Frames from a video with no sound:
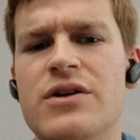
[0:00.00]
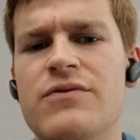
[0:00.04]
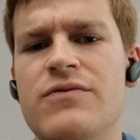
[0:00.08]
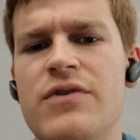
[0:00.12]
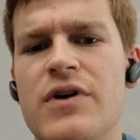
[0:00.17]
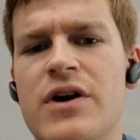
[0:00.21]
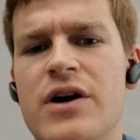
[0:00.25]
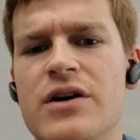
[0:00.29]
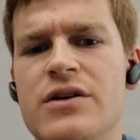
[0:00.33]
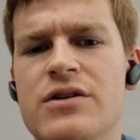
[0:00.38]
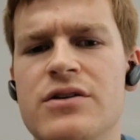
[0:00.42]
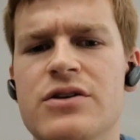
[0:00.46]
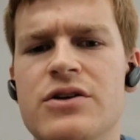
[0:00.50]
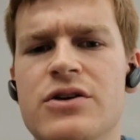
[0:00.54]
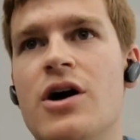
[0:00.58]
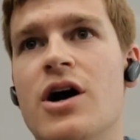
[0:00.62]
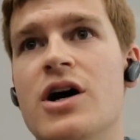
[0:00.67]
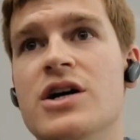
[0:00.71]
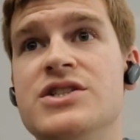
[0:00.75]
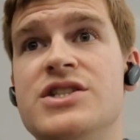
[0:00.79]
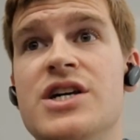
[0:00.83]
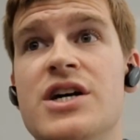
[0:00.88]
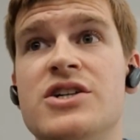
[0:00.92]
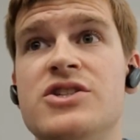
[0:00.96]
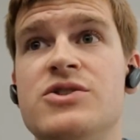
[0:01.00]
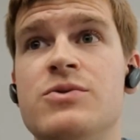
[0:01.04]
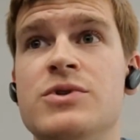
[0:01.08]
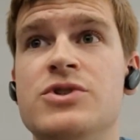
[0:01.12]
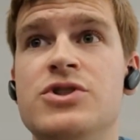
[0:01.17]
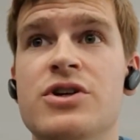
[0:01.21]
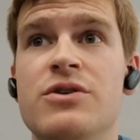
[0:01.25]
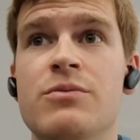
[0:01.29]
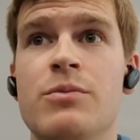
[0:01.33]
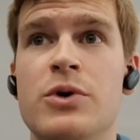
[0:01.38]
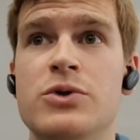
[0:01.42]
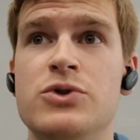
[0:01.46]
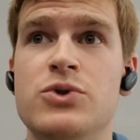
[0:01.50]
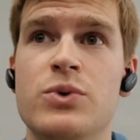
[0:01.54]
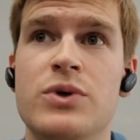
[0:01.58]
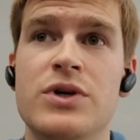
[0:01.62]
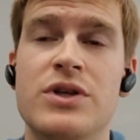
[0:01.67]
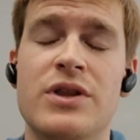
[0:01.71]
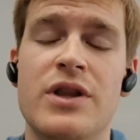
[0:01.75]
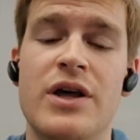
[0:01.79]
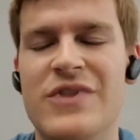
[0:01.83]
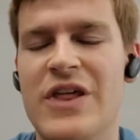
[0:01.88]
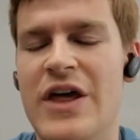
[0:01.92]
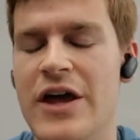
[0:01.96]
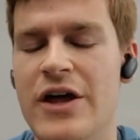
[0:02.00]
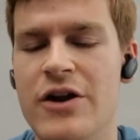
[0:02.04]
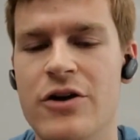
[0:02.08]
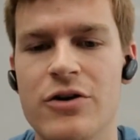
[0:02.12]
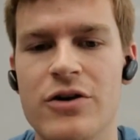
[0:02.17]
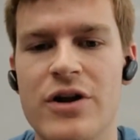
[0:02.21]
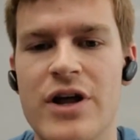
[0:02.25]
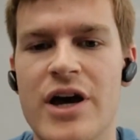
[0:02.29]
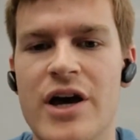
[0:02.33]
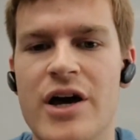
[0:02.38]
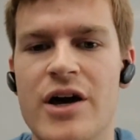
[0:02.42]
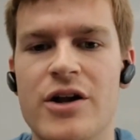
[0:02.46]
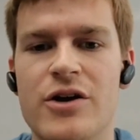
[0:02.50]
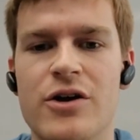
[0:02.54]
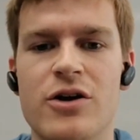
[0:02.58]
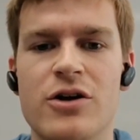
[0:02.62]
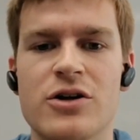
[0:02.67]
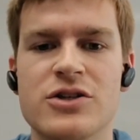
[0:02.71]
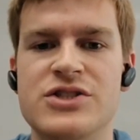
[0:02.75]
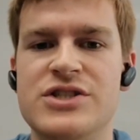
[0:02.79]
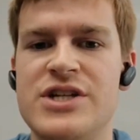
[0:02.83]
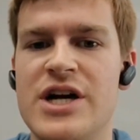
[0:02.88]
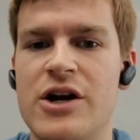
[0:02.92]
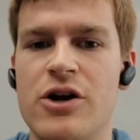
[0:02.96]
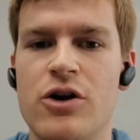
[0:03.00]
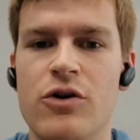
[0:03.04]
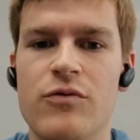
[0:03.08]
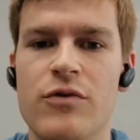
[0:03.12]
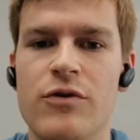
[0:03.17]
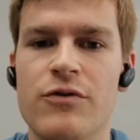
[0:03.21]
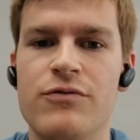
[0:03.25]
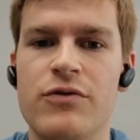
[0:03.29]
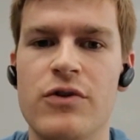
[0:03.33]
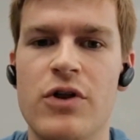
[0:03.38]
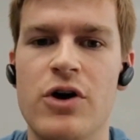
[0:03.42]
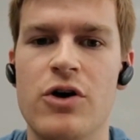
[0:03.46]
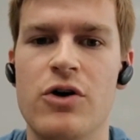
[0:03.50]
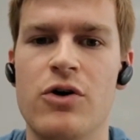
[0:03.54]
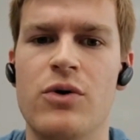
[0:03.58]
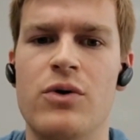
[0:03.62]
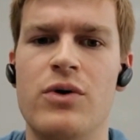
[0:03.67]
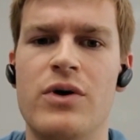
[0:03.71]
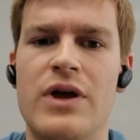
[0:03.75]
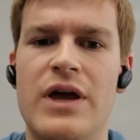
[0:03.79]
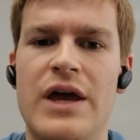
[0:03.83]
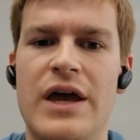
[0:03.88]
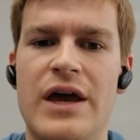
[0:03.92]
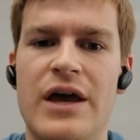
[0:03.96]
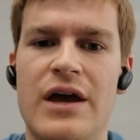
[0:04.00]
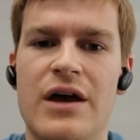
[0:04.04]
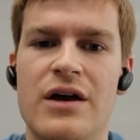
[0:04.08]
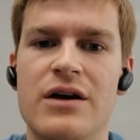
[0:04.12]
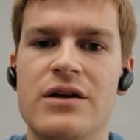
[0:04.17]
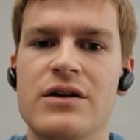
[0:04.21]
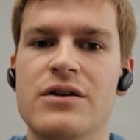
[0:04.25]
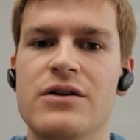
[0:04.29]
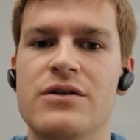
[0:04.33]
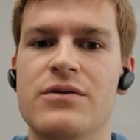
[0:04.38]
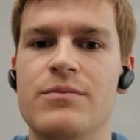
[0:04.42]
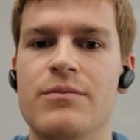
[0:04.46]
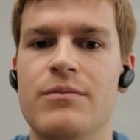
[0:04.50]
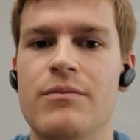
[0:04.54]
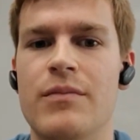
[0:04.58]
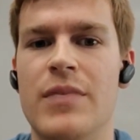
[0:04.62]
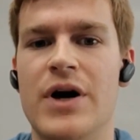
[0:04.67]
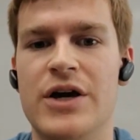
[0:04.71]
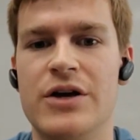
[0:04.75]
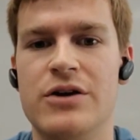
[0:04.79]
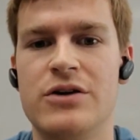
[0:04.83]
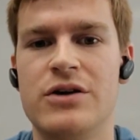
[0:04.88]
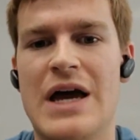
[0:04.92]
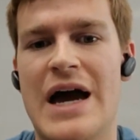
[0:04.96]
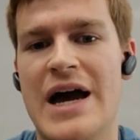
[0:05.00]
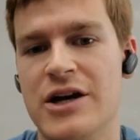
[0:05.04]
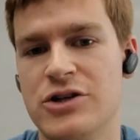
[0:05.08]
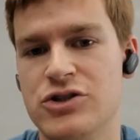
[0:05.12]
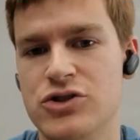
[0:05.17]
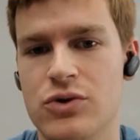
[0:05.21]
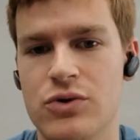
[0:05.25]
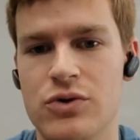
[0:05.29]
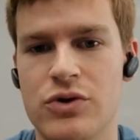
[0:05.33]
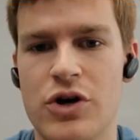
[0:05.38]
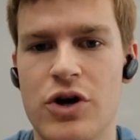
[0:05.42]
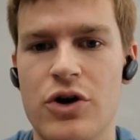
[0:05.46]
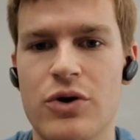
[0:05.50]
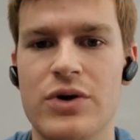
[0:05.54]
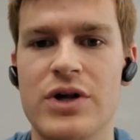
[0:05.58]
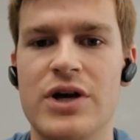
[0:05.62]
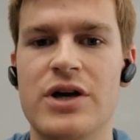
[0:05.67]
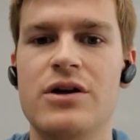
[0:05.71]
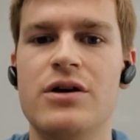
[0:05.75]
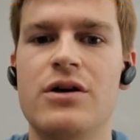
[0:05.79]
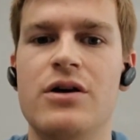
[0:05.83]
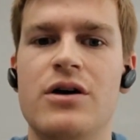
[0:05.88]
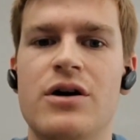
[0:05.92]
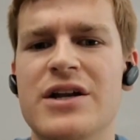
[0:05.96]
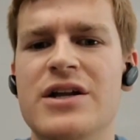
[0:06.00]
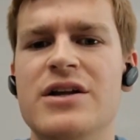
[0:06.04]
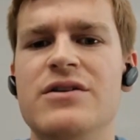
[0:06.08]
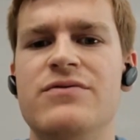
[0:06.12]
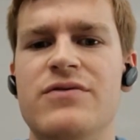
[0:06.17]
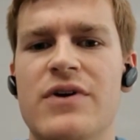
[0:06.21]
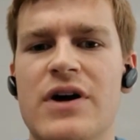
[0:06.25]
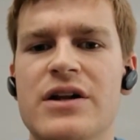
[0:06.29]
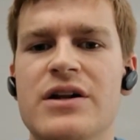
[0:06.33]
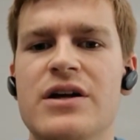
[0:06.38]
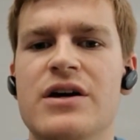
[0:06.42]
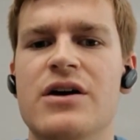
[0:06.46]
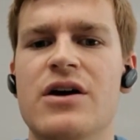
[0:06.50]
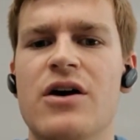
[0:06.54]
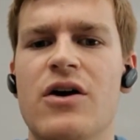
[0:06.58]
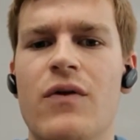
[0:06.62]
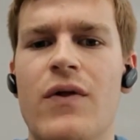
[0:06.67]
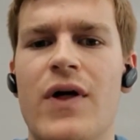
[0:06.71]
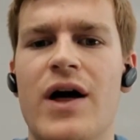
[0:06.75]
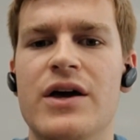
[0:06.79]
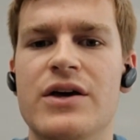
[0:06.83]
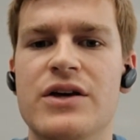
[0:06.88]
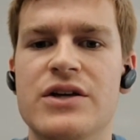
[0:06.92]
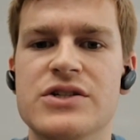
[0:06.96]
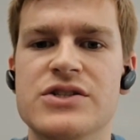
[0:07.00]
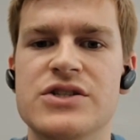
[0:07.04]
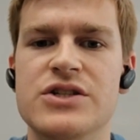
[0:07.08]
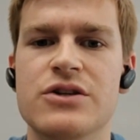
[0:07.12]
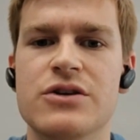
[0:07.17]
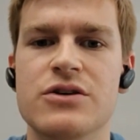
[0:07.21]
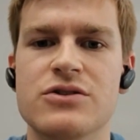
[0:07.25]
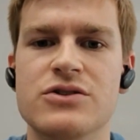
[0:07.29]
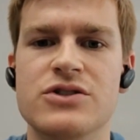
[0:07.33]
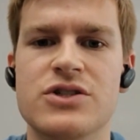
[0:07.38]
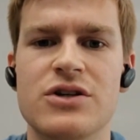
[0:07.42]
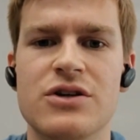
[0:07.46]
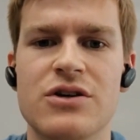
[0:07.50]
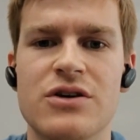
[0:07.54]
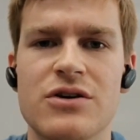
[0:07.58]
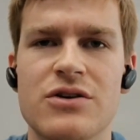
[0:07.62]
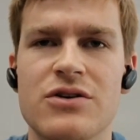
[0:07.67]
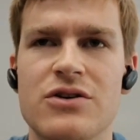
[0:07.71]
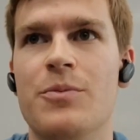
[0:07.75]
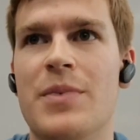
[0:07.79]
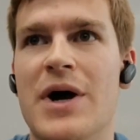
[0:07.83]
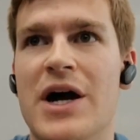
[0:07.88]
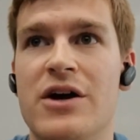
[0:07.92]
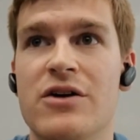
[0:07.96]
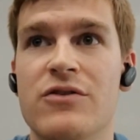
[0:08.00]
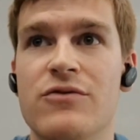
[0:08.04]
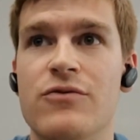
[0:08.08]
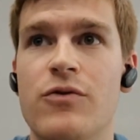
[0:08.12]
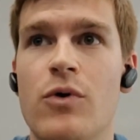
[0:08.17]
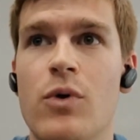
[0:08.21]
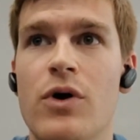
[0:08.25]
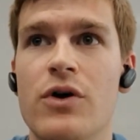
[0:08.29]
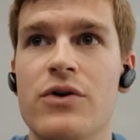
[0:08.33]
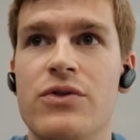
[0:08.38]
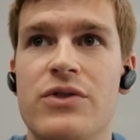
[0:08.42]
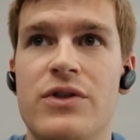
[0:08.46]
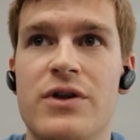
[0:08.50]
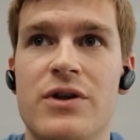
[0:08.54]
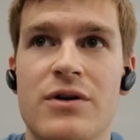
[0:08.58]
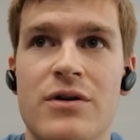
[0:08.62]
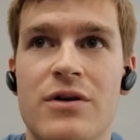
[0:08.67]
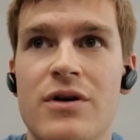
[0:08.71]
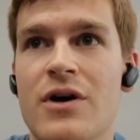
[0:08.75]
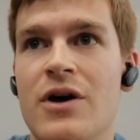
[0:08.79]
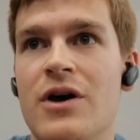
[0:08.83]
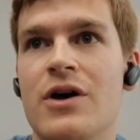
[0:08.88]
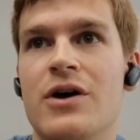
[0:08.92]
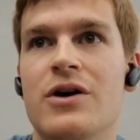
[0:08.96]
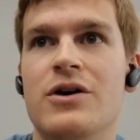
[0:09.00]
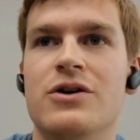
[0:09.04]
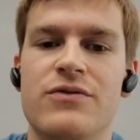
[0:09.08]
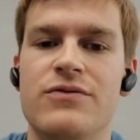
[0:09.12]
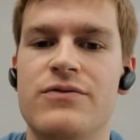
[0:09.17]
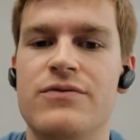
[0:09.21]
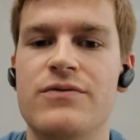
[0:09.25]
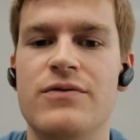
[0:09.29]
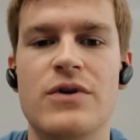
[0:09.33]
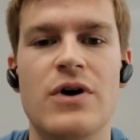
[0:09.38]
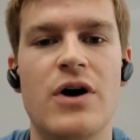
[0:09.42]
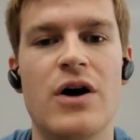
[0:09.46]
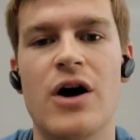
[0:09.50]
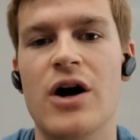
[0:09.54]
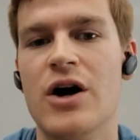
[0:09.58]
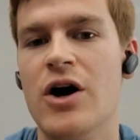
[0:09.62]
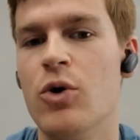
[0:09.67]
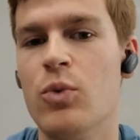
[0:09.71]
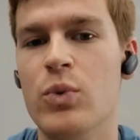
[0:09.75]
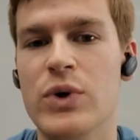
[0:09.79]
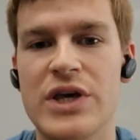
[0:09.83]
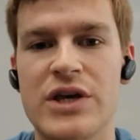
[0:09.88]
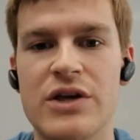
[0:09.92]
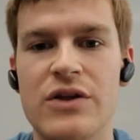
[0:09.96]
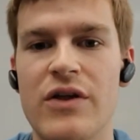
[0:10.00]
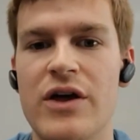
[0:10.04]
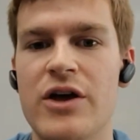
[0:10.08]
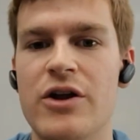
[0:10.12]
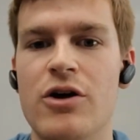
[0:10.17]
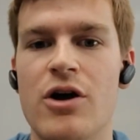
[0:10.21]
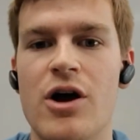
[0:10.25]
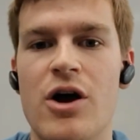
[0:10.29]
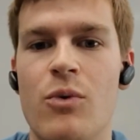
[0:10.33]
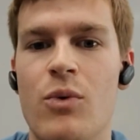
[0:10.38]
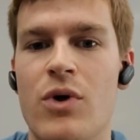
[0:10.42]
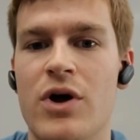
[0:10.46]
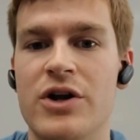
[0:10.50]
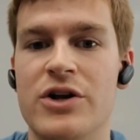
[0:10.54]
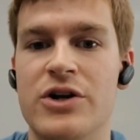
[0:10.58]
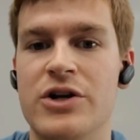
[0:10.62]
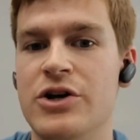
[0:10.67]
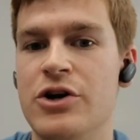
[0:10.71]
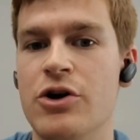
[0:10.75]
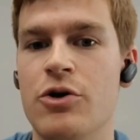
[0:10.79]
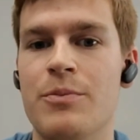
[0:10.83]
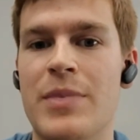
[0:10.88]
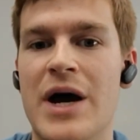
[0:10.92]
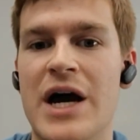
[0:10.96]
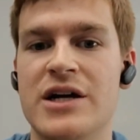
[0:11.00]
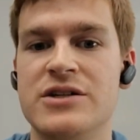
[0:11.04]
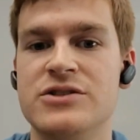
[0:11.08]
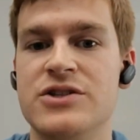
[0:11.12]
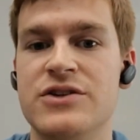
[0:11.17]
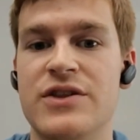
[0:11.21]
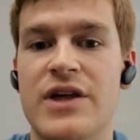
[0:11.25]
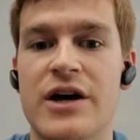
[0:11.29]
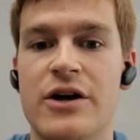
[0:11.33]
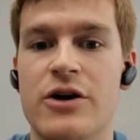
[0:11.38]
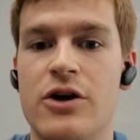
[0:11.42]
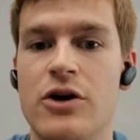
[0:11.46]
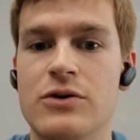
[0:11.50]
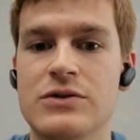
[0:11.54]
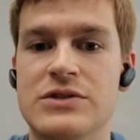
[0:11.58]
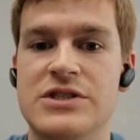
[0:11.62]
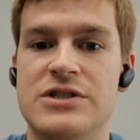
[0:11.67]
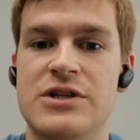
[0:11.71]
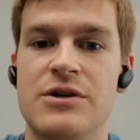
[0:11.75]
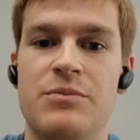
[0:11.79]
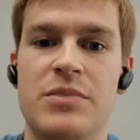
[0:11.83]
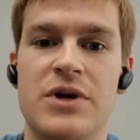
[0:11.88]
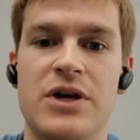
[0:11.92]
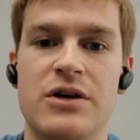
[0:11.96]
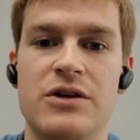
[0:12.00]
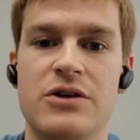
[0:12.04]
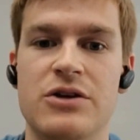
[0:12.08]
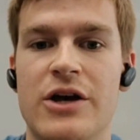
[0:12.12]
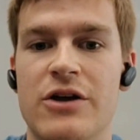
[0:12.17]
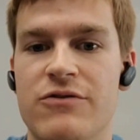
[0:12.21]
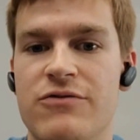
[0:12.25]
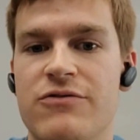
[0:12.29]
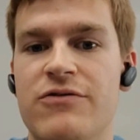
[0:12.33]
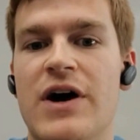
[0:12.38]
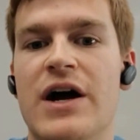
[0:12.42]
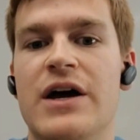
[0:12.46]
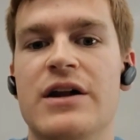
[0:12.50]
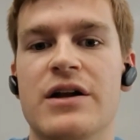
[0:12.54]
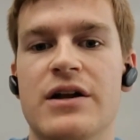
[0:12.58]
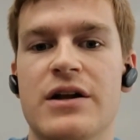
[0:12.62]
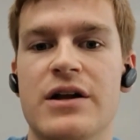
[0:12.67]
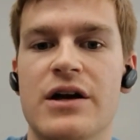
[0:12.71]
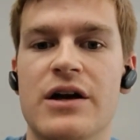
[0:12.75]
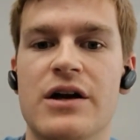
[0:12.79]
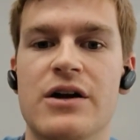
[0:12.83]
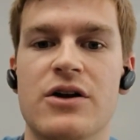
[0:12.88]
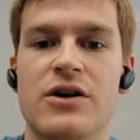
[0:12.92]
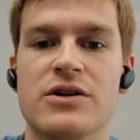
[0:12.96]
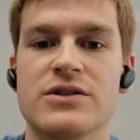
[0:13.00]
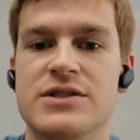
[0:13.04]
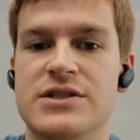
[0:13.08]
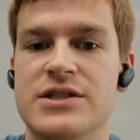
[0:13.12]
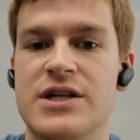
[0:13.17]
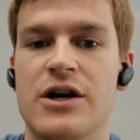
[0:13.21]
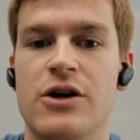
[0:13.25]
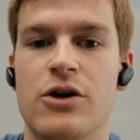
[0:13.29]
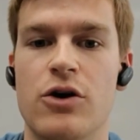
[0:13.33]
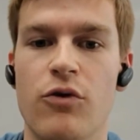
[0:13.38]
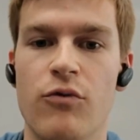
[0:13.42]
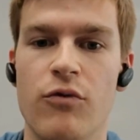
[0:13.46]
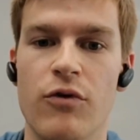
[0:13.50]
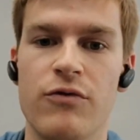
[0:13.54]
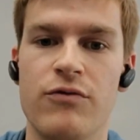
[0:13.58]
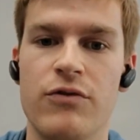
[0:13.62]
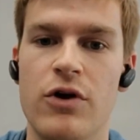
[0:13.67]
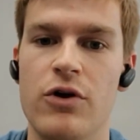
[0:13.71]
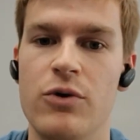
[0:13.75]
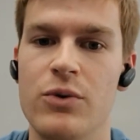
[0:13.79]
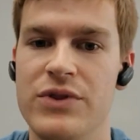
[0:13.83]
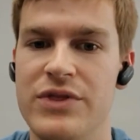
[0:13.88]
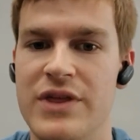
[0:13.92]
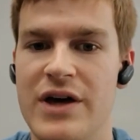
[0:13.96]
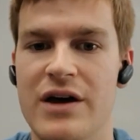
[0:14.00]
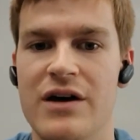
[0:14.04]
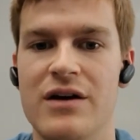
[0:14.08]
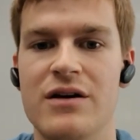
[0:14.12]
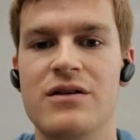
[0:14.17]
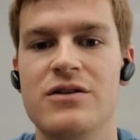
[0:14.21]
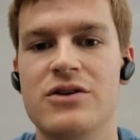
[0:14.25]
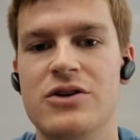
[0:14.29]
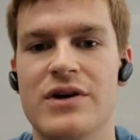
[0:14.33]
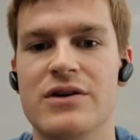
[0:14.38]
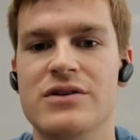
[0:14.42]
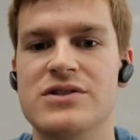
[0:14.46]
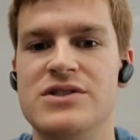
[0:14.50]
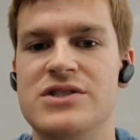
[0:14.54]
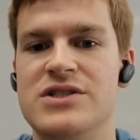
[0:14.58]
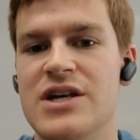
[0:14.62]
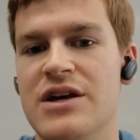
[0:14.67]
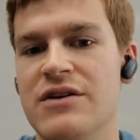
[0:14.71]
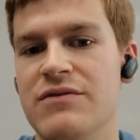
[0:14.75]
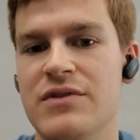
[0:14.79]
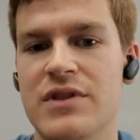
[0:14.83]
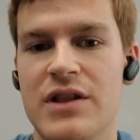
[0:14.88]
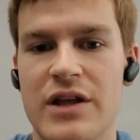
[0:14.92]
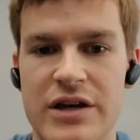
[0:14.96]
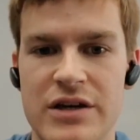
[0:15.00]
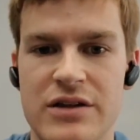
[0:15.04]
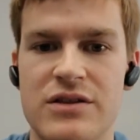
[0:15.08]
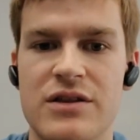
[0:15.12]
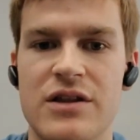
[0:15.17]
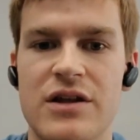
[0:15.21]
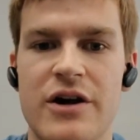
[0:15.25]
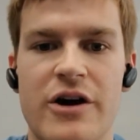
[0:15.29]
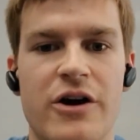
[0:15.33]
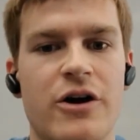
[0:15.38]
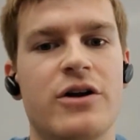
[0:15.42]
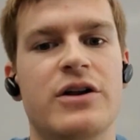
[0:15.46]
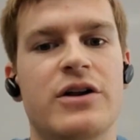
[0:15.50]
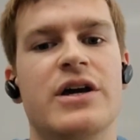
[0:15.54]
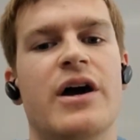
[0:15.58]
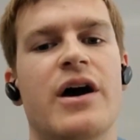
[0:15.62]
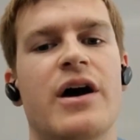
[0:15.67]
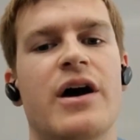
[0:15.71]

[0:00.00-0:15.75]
did find context switching between the internet or Stack Overflow and my actual coding. I did find it a lot easier to go back and forth, and if a week later I wanted to go back to that code snippet, I could find it again on Stack Overflow with the saved link that I already